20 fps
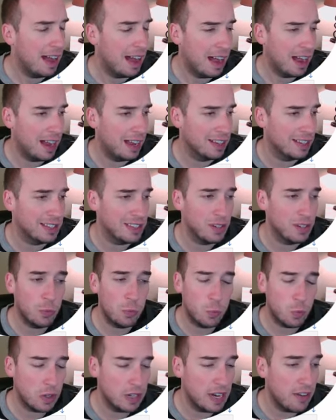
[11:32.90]
Uh, so
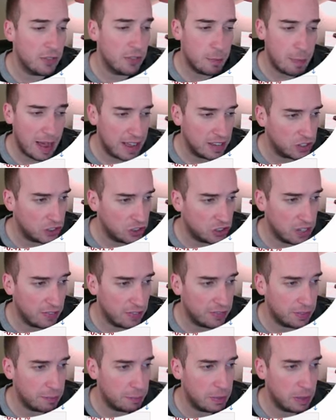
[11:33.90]
we're gonna have to pass just
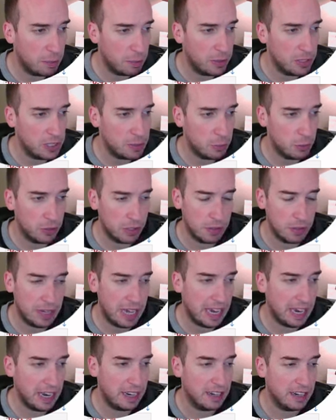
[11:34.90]
off the mere principle. You
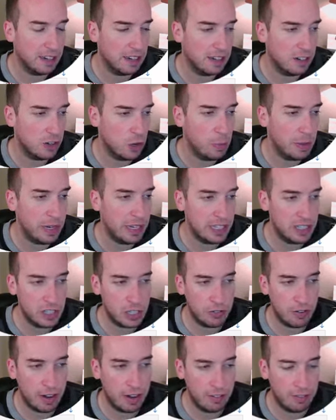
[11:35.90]
can't. Nobody can
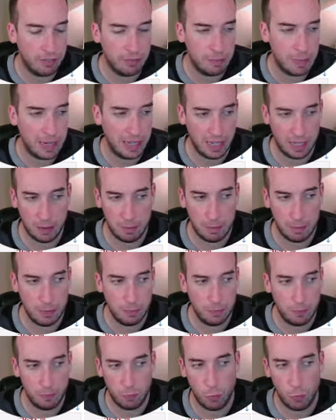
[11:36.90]
survive making
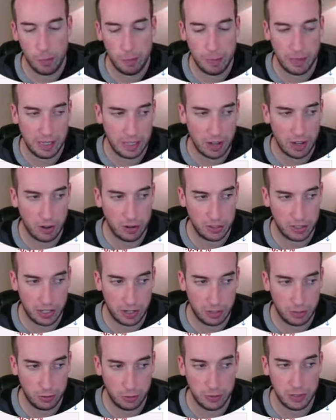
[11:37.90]
a one million dollars
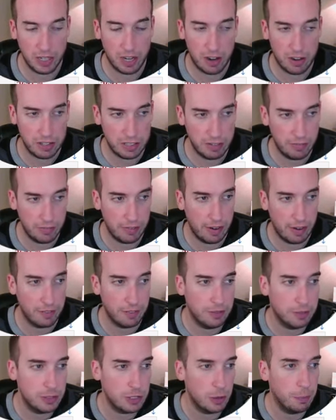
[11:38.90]
a year losing
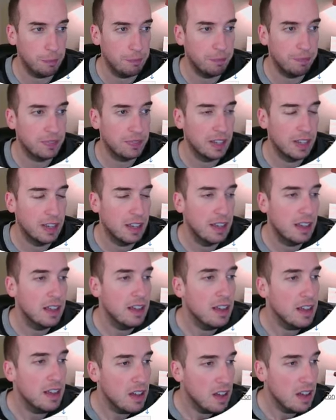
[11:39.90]
175. So
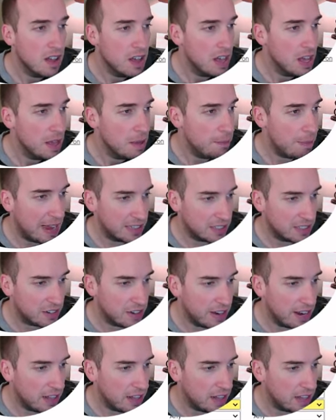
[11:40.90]
passing on
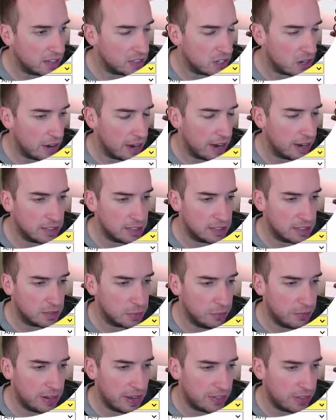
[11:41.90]

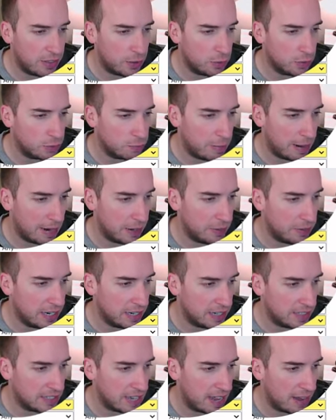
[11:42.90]
LXRX, we've got those
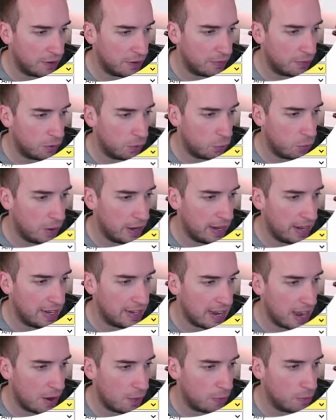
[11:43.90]
biotechs out of the
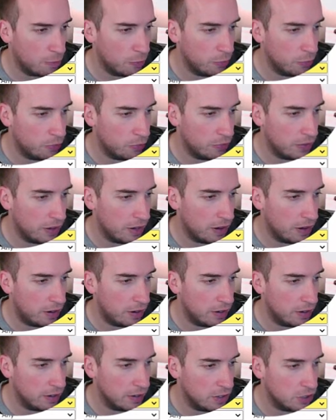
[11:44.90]
way. Now we're moving
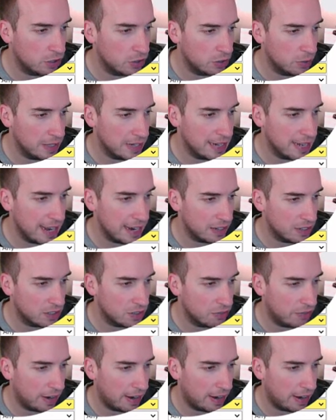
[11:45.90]
on to the
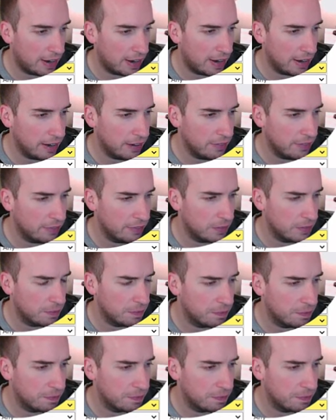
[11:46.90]
next five.